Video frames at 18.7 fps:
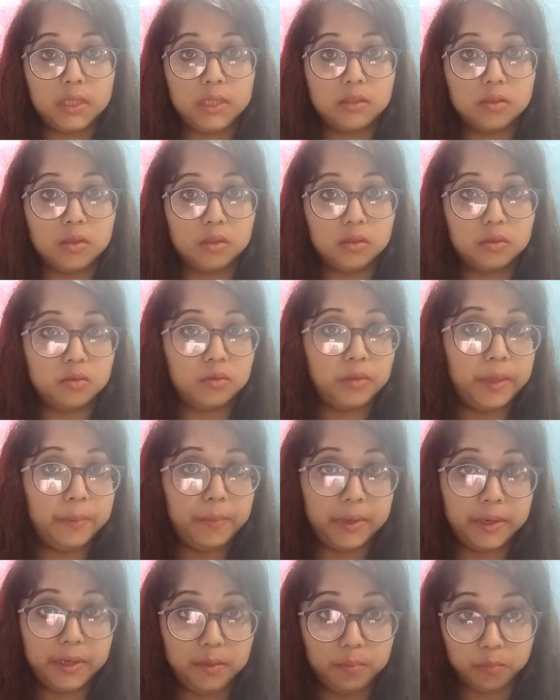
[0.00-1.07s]
is also a
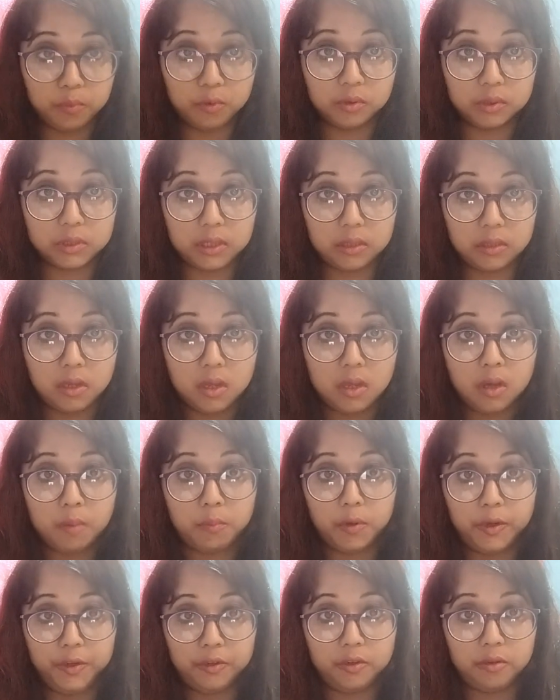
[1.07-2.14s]
very important
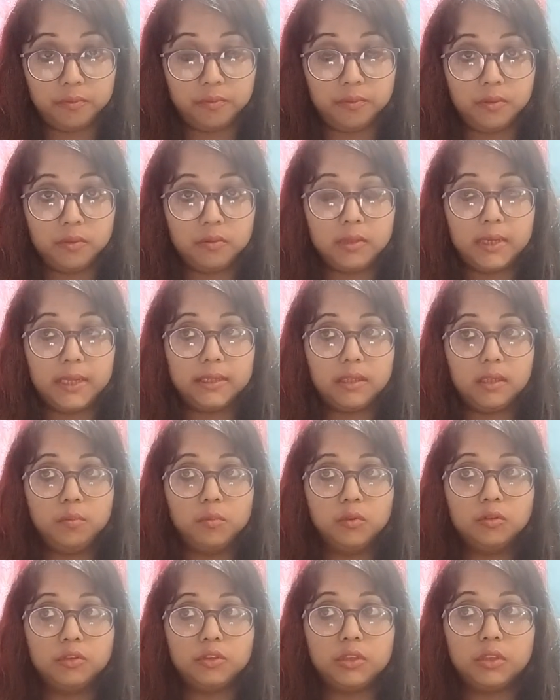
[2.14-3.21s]
point of view. Like
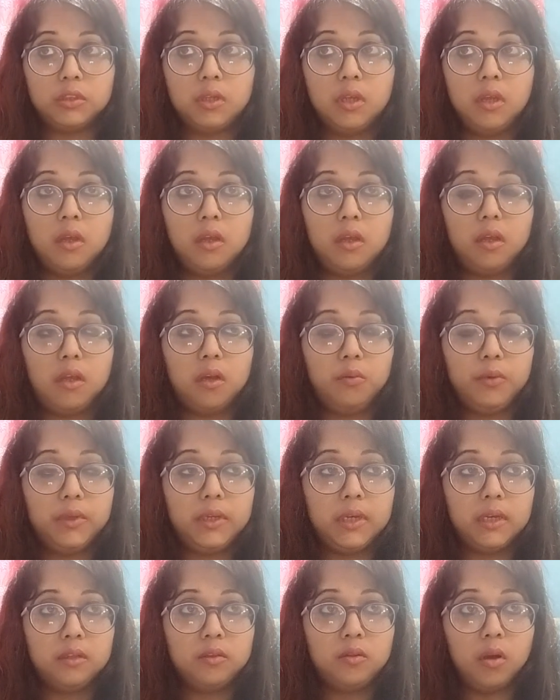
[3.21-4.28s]
emotion, we
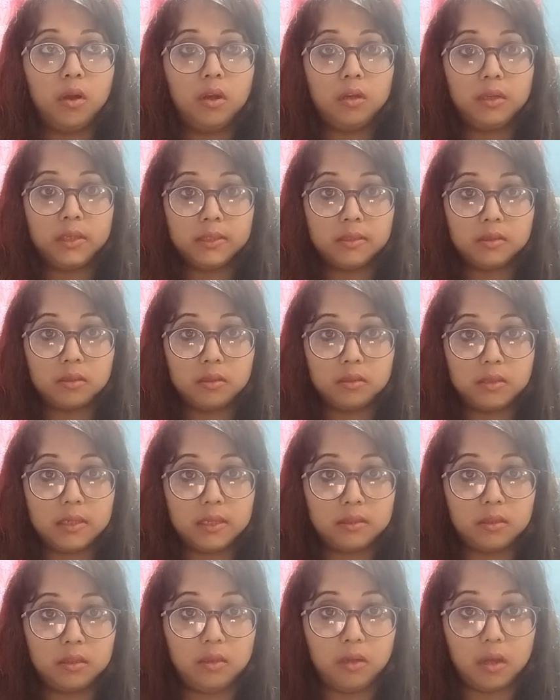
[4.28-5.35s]
can call this
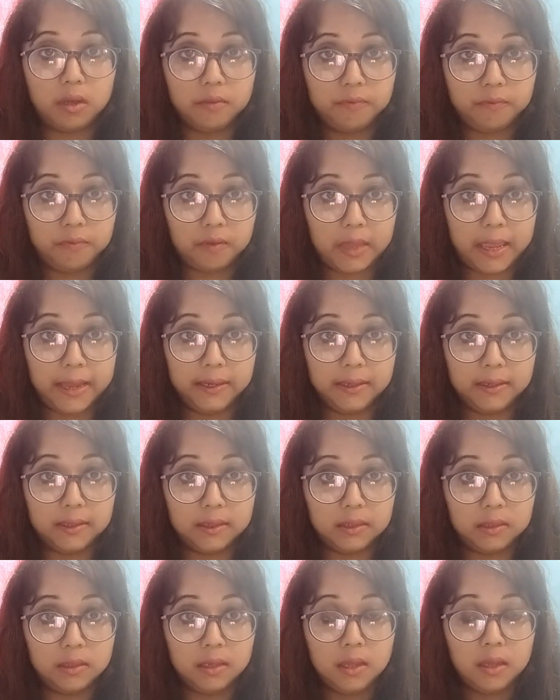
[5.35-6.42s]
that love,
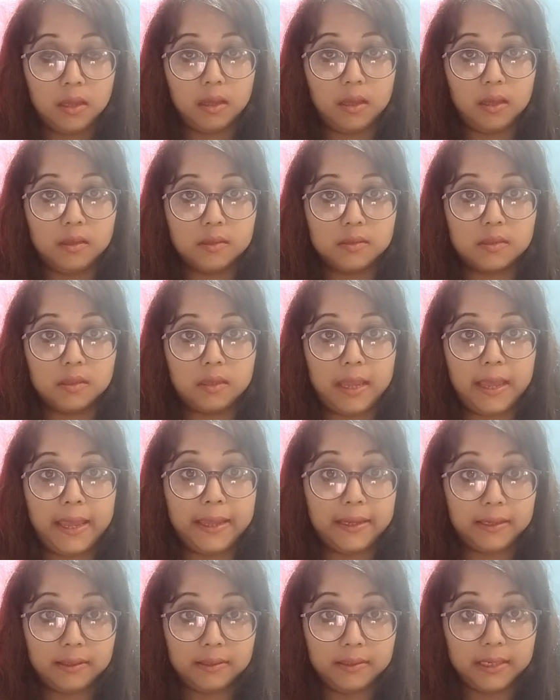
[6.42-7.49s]
anger, so
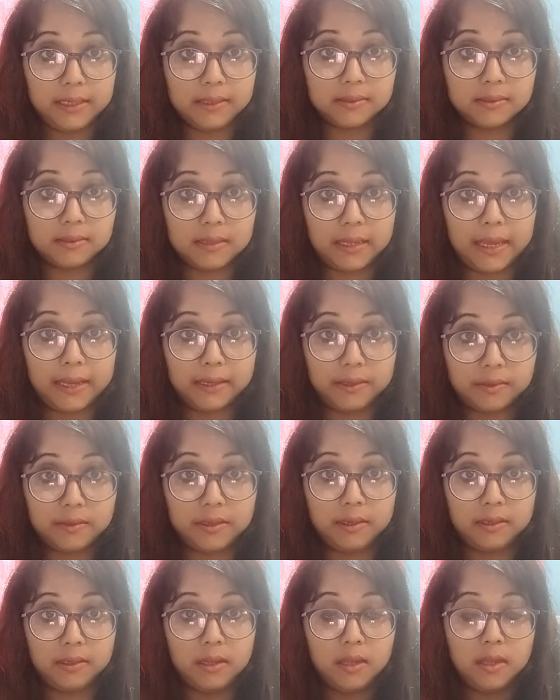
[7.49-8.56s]

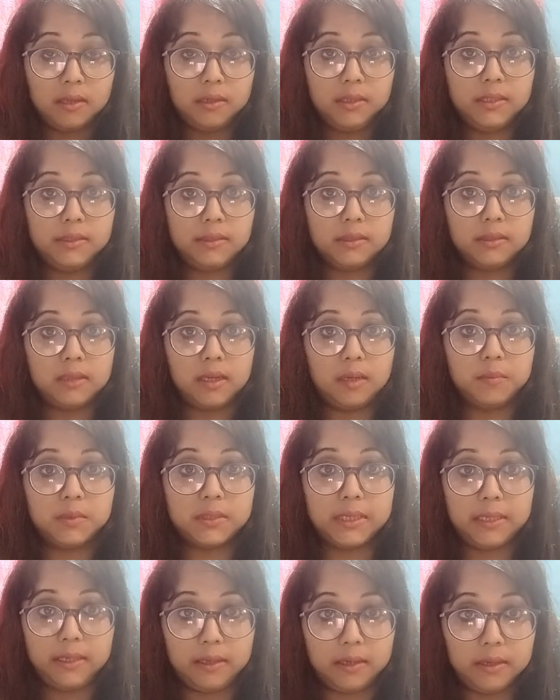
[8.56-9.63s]
hatred, these are
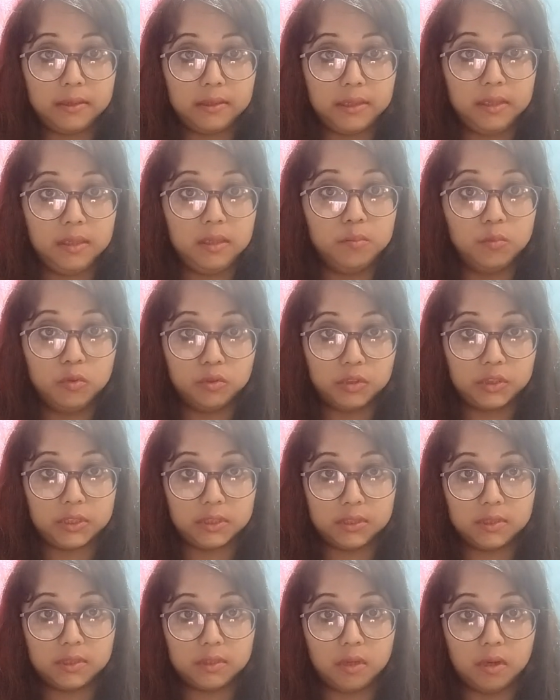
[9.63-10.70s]
comes under
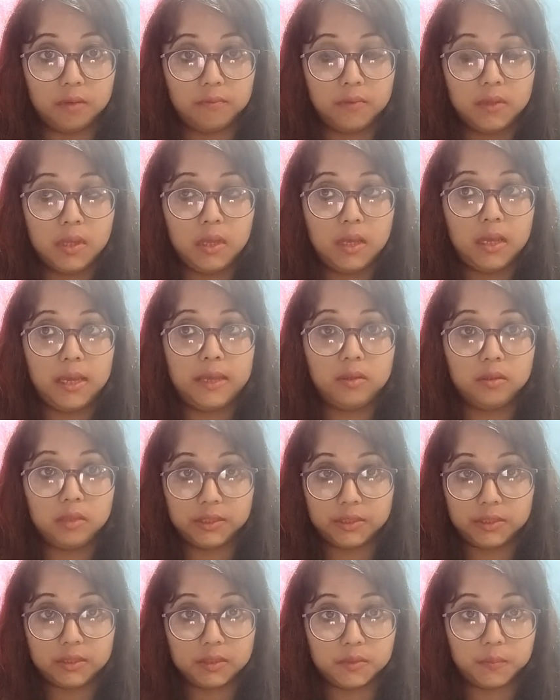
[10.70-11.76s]
emotions of
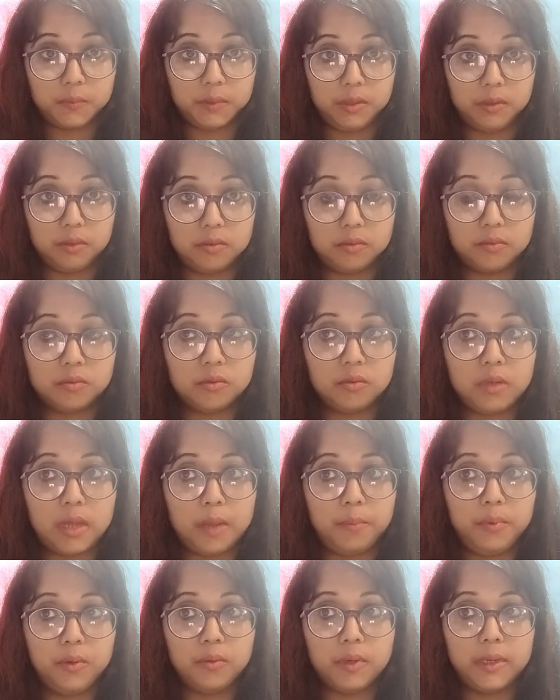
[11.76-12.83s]
adolescence period. So
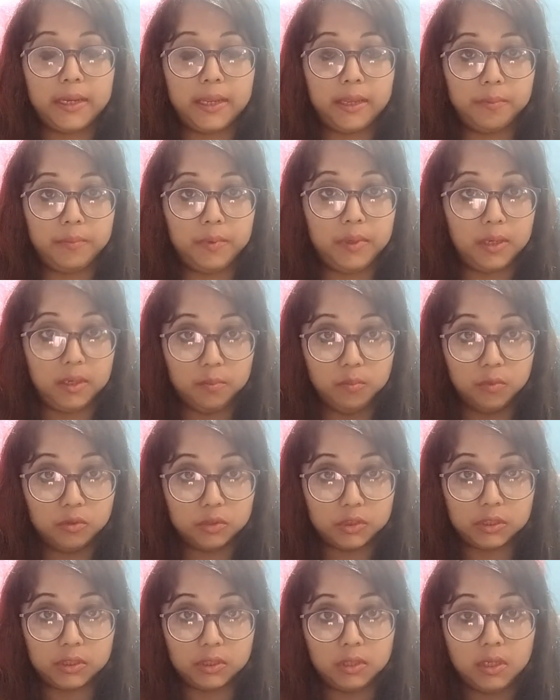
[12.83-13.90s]
everyone have their
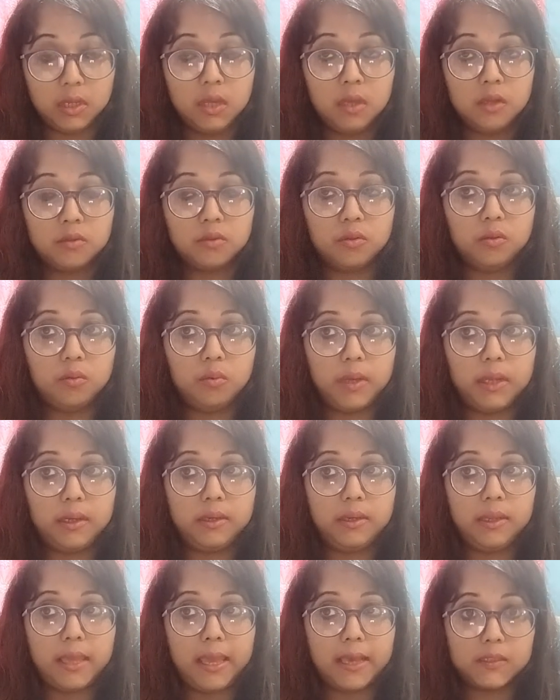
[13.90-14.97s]
emotion. So
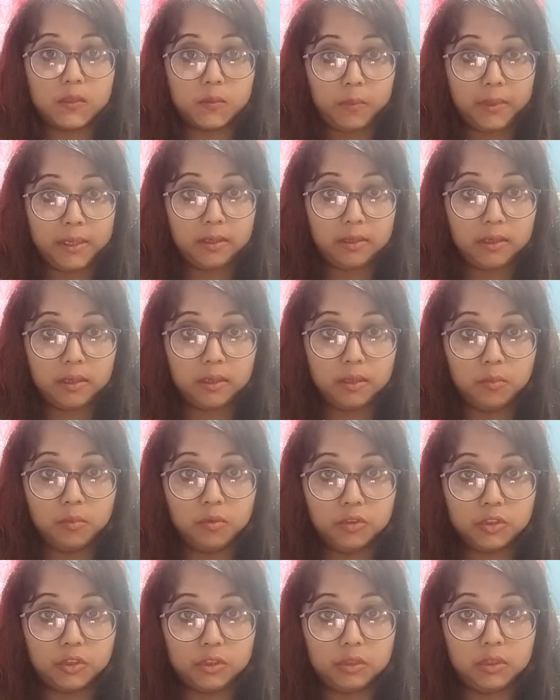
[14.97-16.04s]
when they explain their
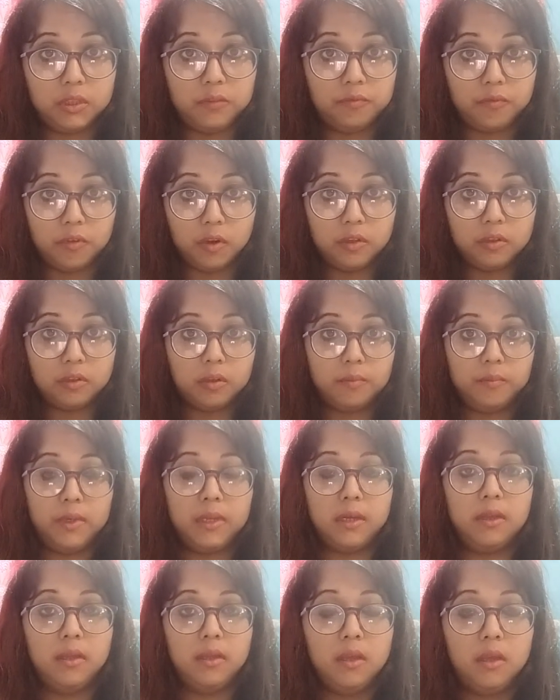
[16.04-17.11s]
emotion in front of their